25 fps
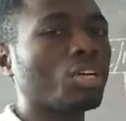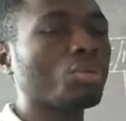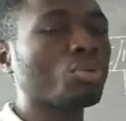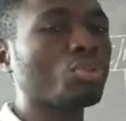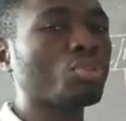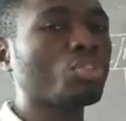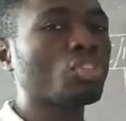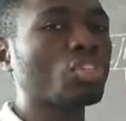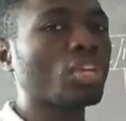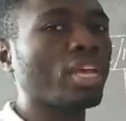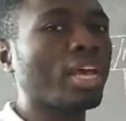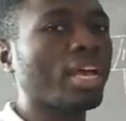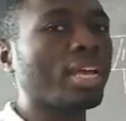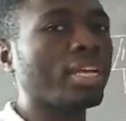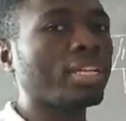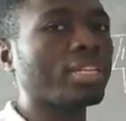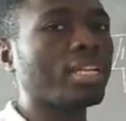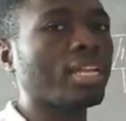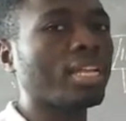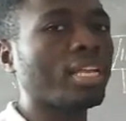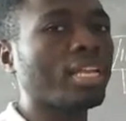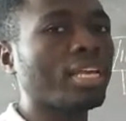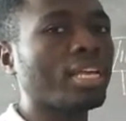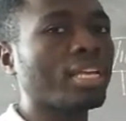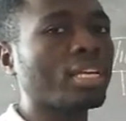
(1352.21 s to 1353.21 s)
you share
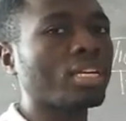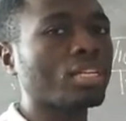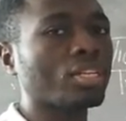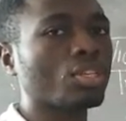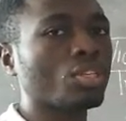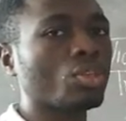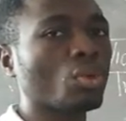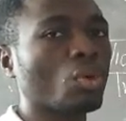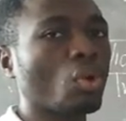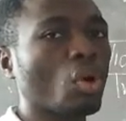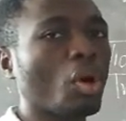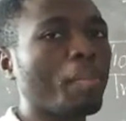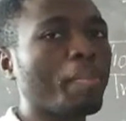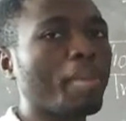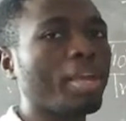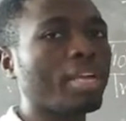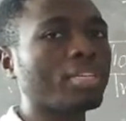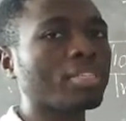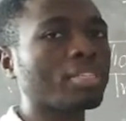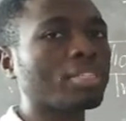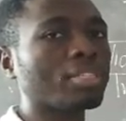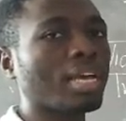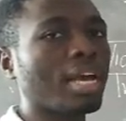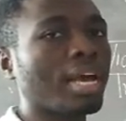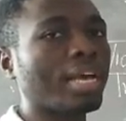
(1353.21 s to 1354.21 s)
the link, you
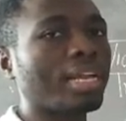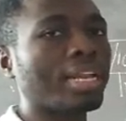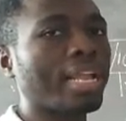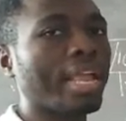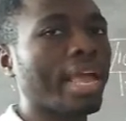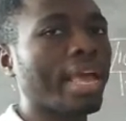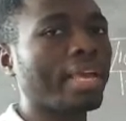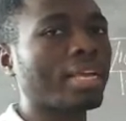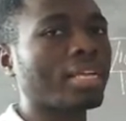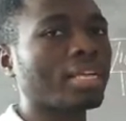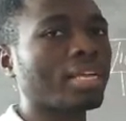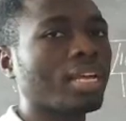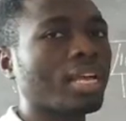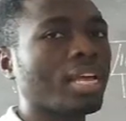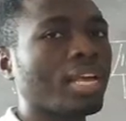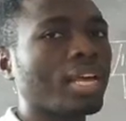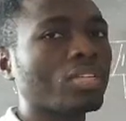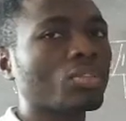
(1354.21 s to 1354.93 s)
comment and like,